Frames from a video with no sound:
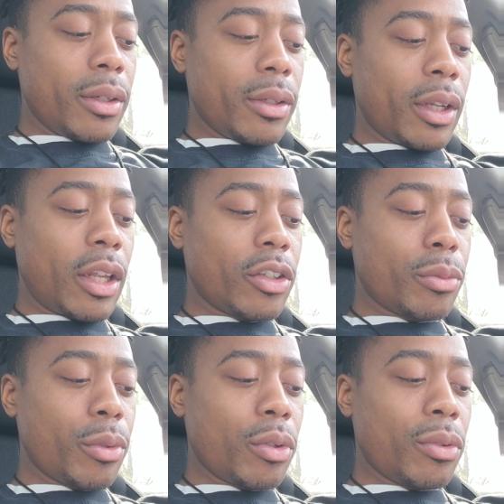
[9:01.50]

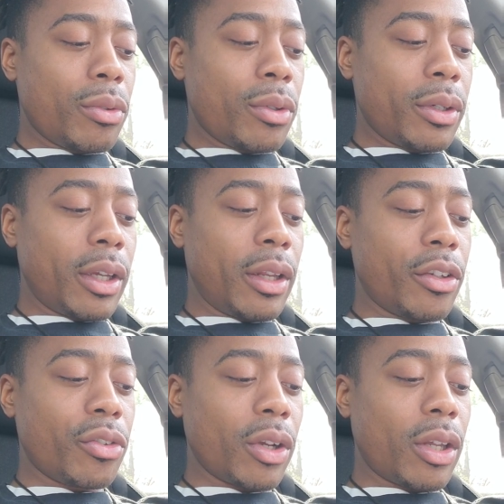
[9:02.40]
knowledgeable in
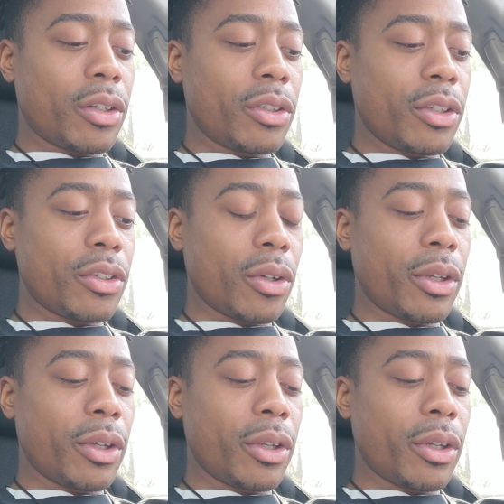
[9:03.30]
astrology, so